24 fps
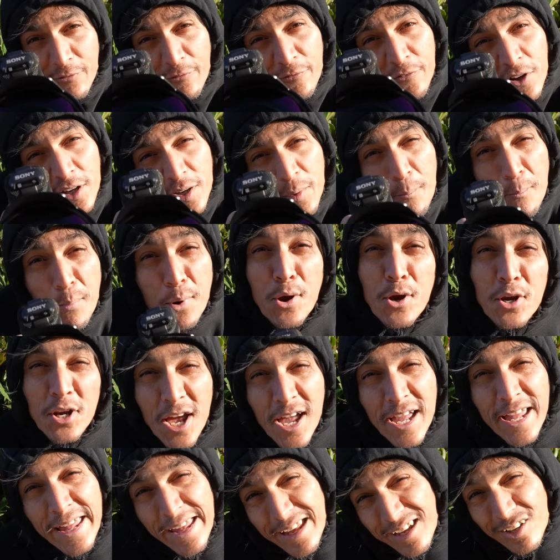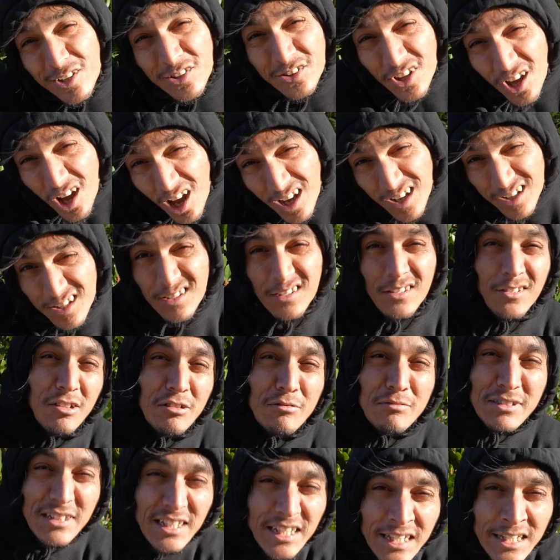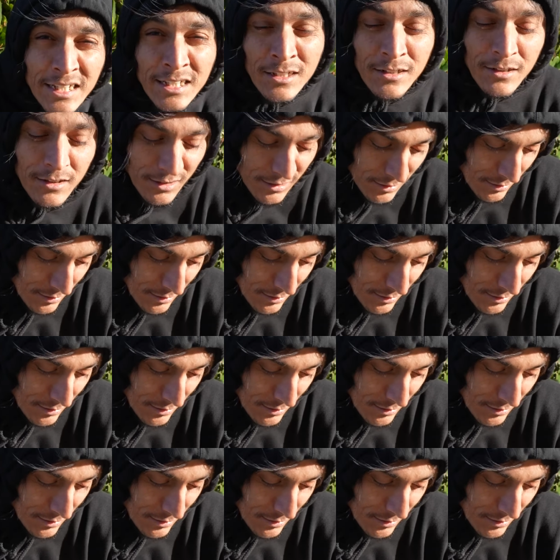the fucking bird eye angle, dog. You know what I'm saying?